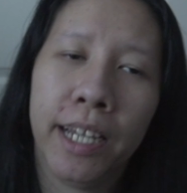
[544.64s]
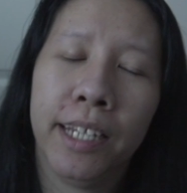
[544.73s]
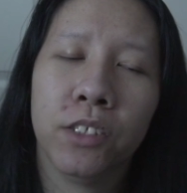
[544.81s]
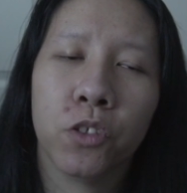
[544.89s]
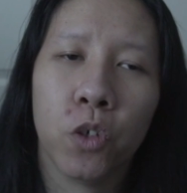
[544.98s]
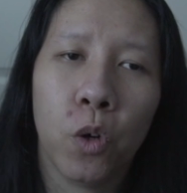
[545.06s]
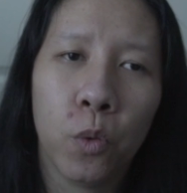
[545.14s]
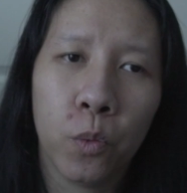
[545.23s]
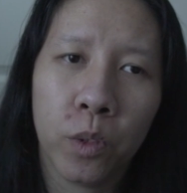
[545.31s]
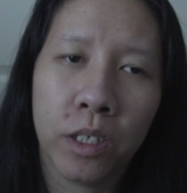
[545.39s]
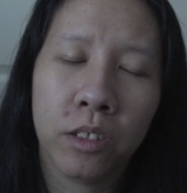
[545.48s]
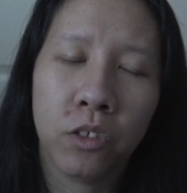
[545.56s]
it's
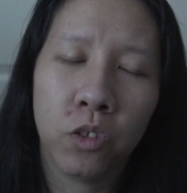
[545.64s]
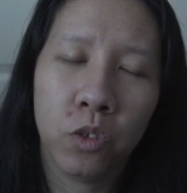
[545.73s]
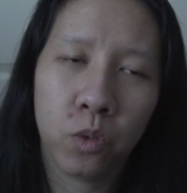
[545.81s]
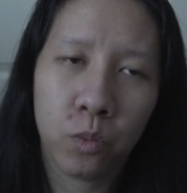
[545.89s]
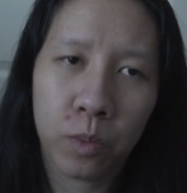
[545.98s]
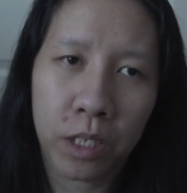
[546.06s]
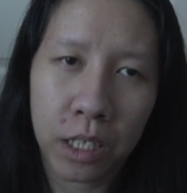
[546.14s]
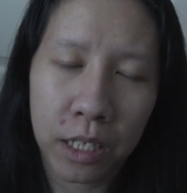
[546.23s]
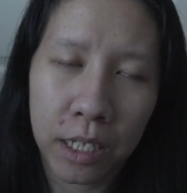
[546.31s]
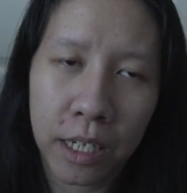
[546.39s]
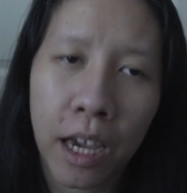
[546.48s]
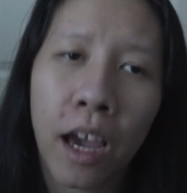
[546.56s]
going to
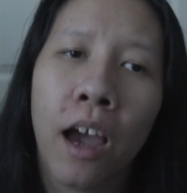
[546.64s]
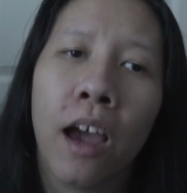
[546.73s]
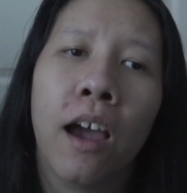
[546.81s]
be